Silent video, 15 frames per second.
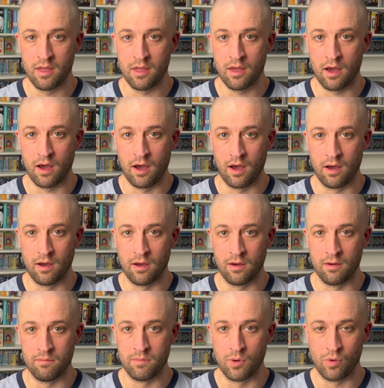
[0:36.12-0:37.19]

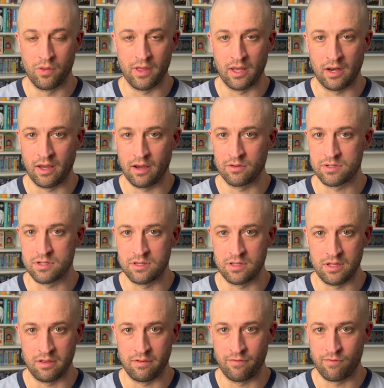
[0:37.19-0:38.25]
but when they announced
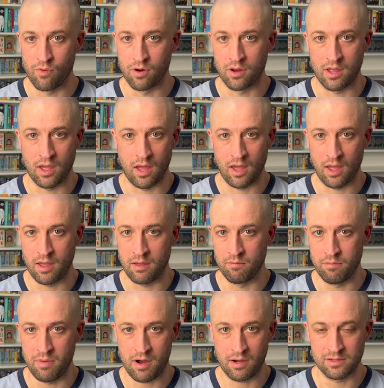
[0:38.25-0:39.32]
the
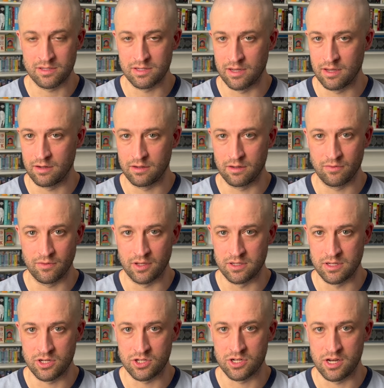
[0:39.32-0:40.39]
4K box set
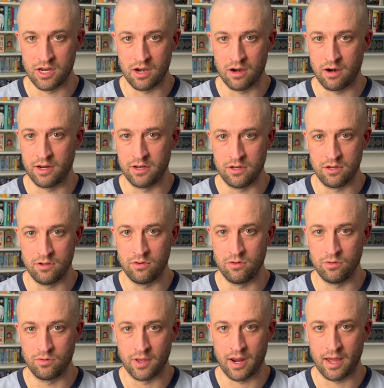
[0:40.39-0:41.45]
edition here, I
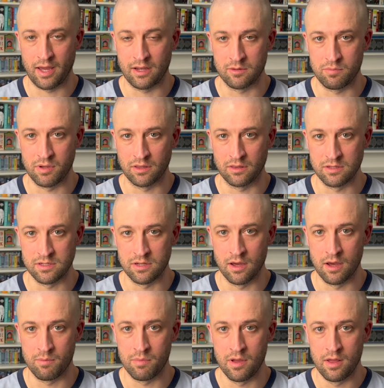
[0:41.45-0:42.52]
knew that I had to pick this
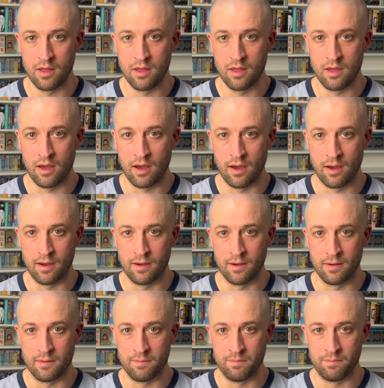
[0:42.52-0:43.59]
up.
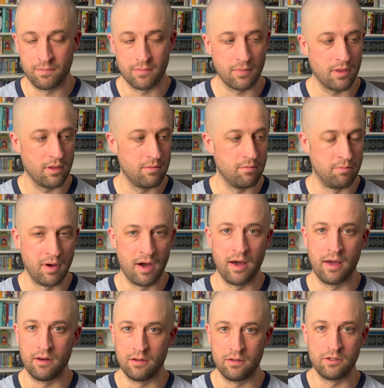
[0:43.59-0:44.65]

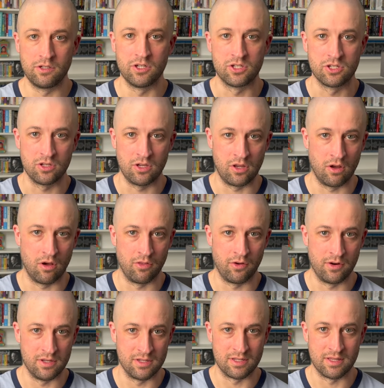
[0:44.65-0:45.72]
But just so you know,
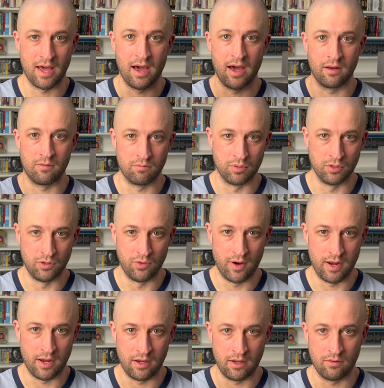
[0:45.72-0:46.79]
there is that
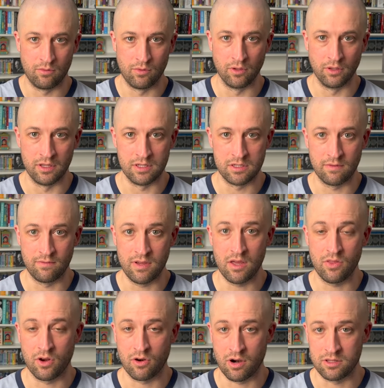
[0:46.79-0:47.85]
Blu-ray release
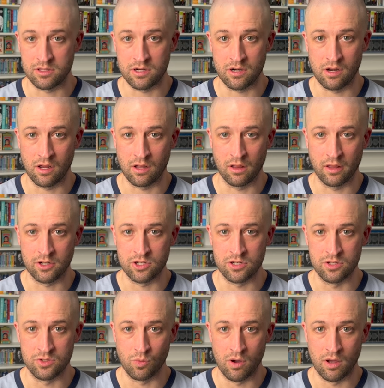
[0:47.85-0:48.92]
via the Criterion
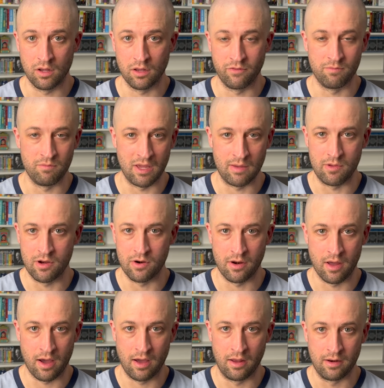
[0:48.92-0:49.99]
Collection as well, if maybe you're
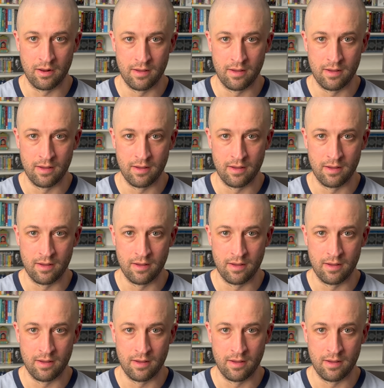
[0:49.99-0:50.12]
not